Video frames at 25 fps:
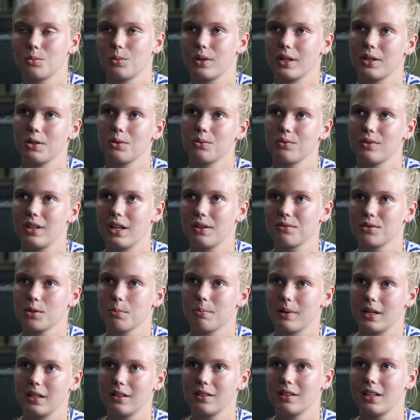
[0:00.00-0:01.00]
when you've
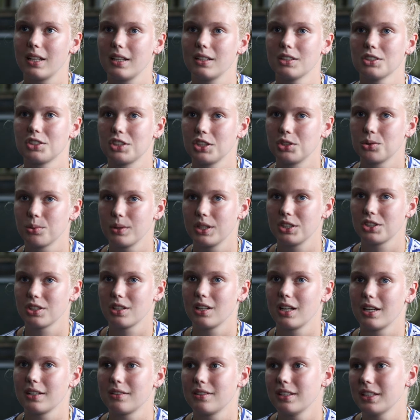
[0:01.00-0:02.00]
never been in a
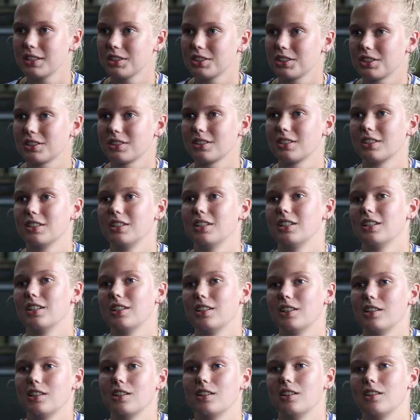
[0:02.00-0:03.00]
situation like this.
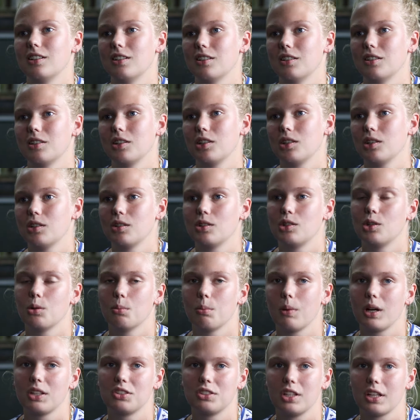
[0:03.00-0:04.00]

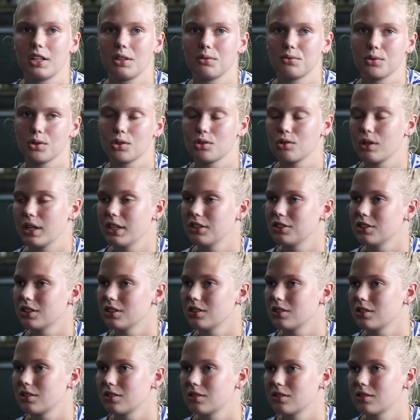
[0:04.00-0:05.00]
You might take it for granted.